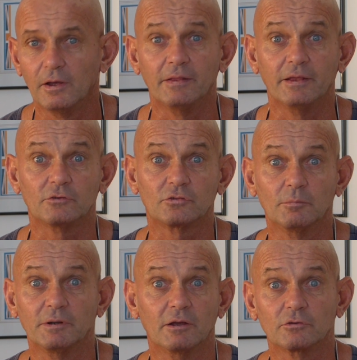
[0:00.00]
And then
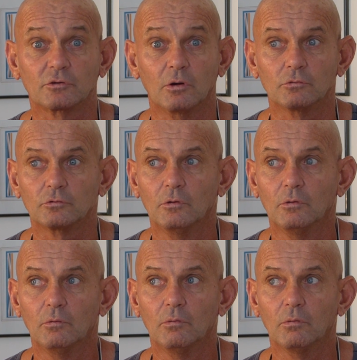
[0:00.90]
somebody else goes,
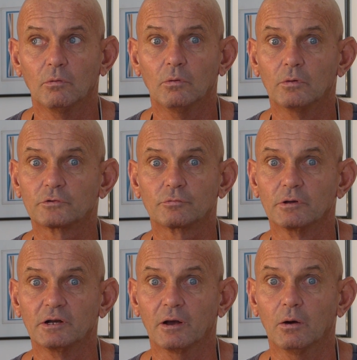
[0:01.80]
oh, it's
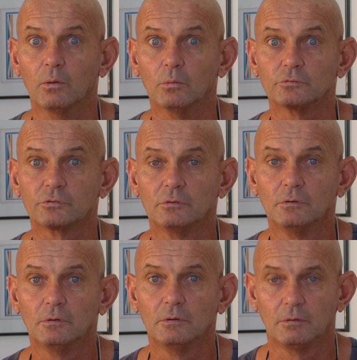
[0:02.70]
really old.
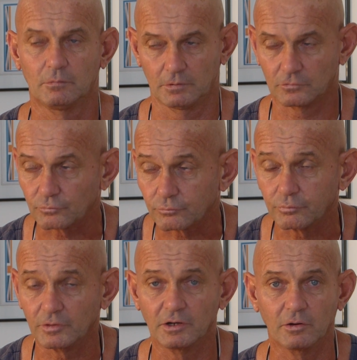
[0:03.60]
It's
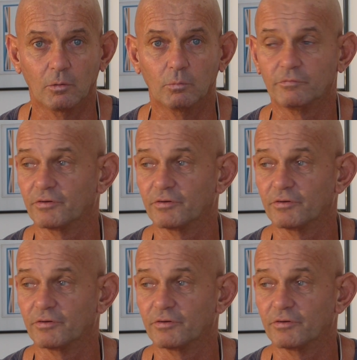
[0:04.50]
really old. In